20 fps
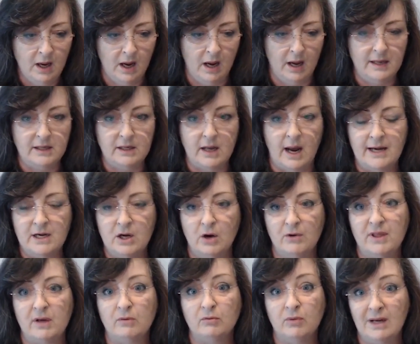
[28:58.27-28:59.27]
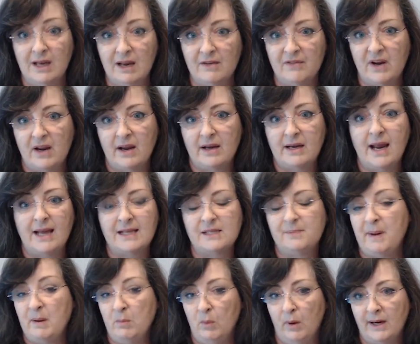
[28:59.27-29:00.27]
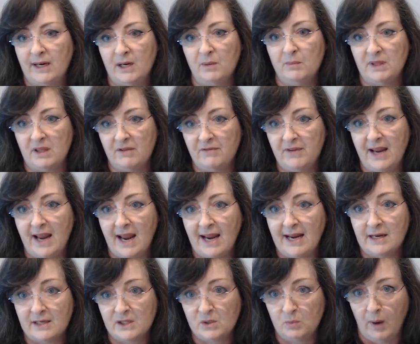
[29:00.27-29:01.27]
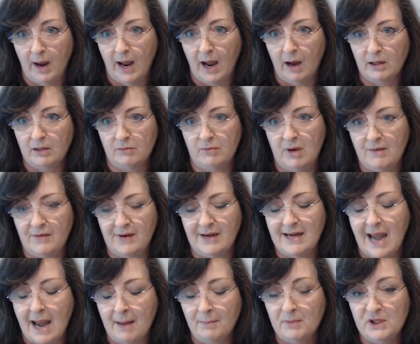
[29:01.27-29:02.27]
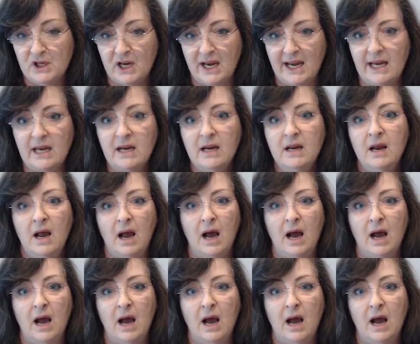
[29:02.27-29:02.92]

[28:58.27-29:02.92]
I know that Relivion has been working with the VA as well, the Relivion MG.